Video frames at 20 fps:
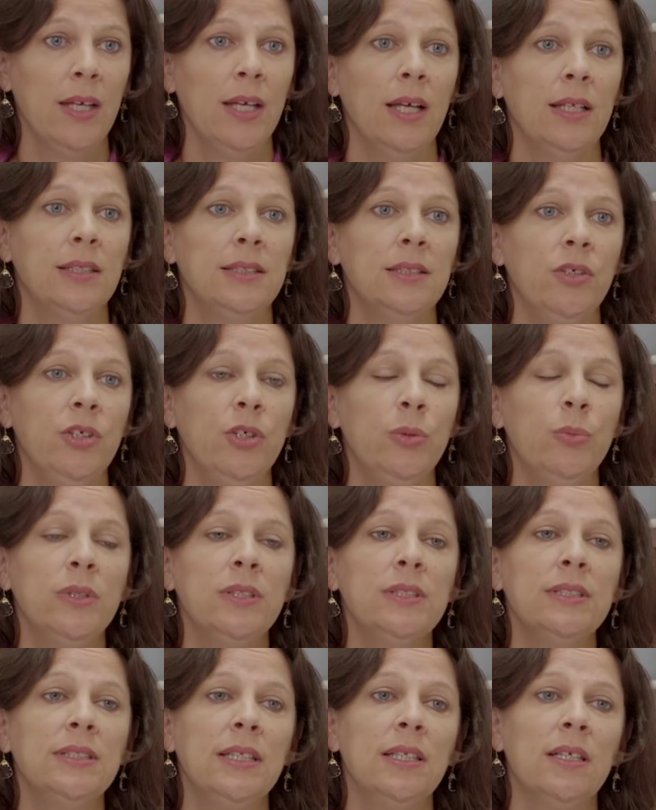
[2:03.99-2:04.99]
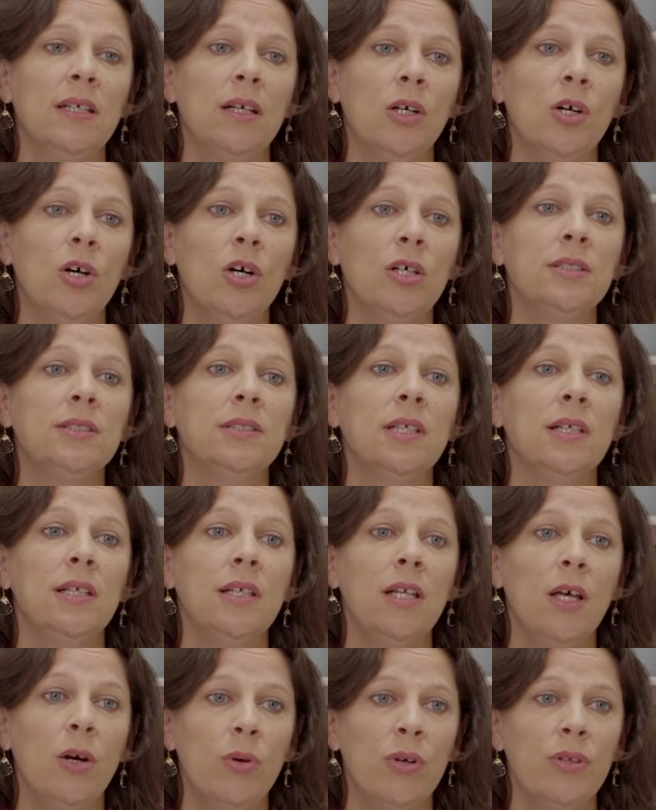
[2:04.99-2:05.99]
And so you will see that our costs are
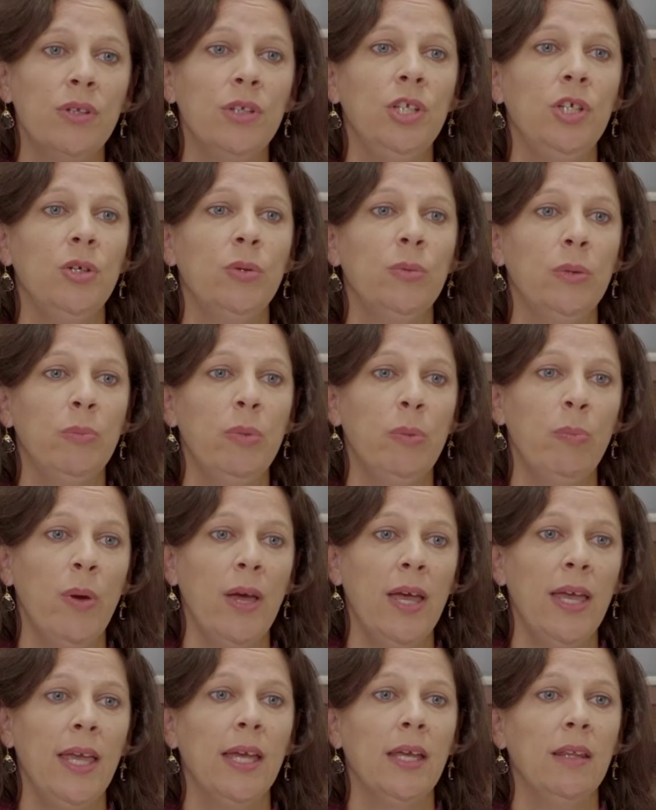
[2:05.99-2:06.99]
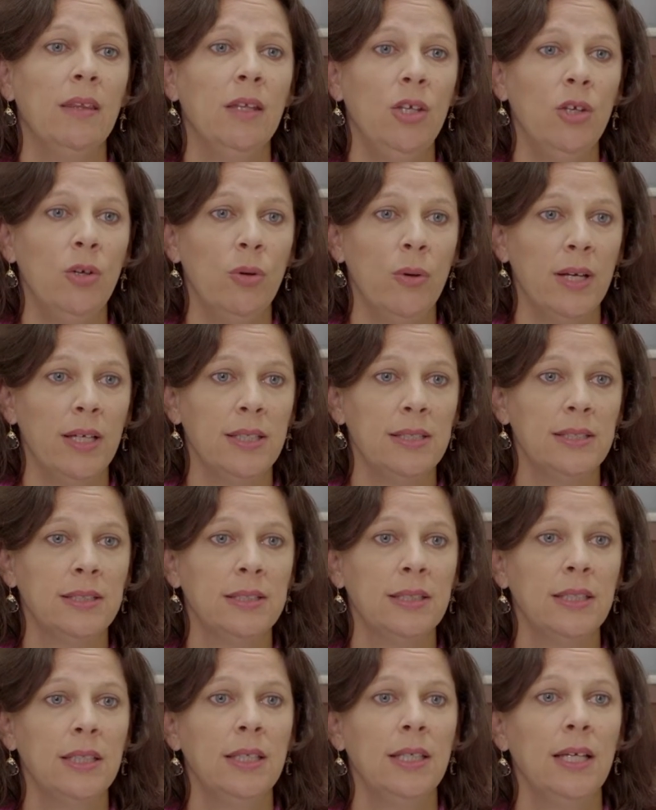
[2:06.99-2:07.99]
lower than you would be paying in the
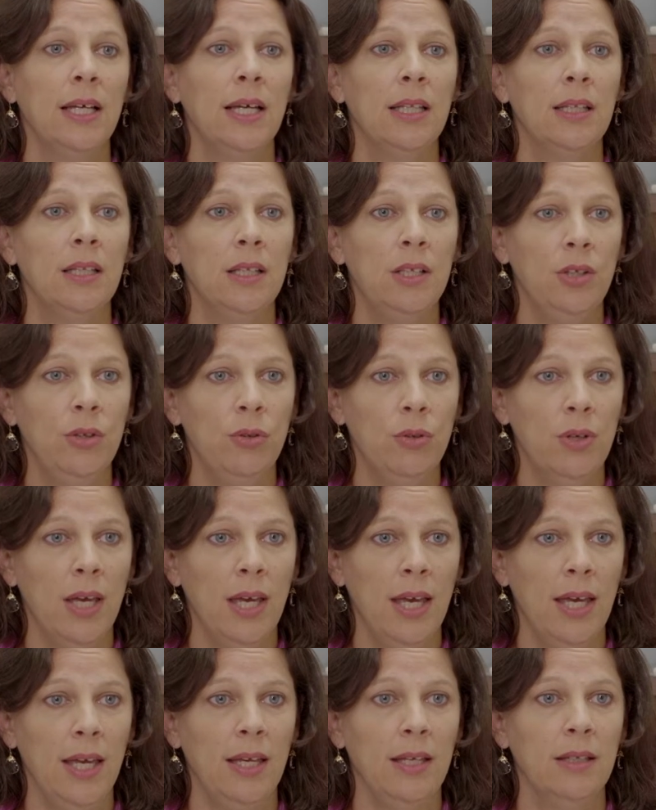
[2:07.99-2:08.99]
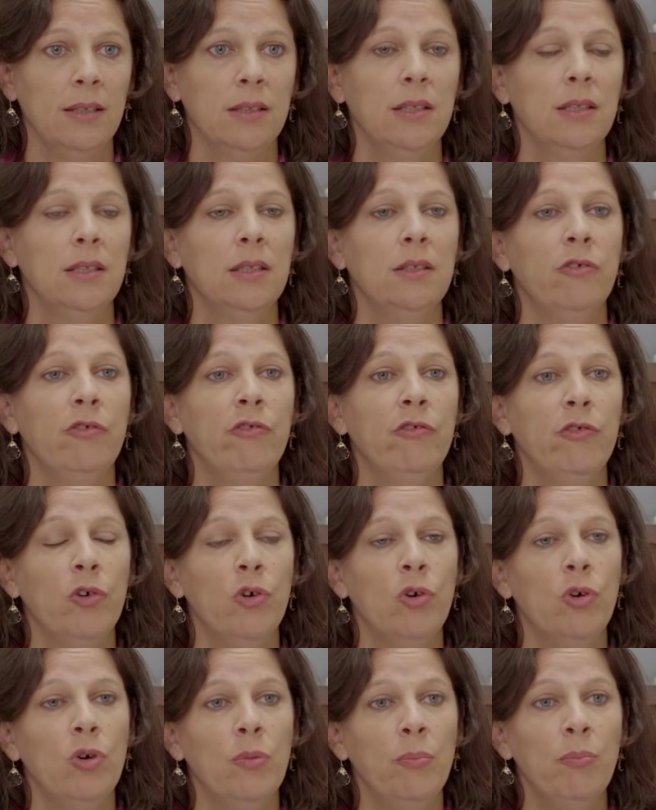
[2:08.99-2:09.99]
US and the UK
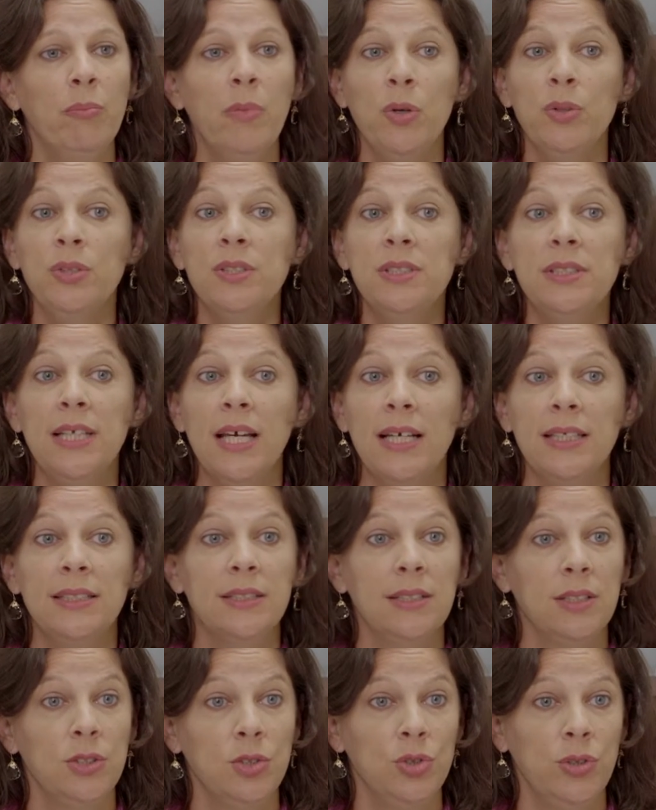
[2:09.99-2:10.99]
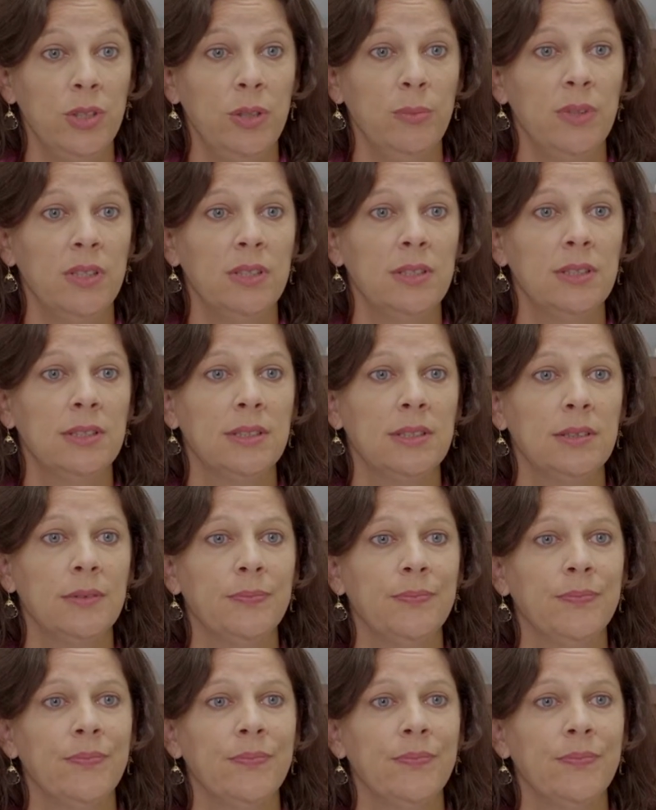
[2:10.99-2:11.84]
for most tests and treatments.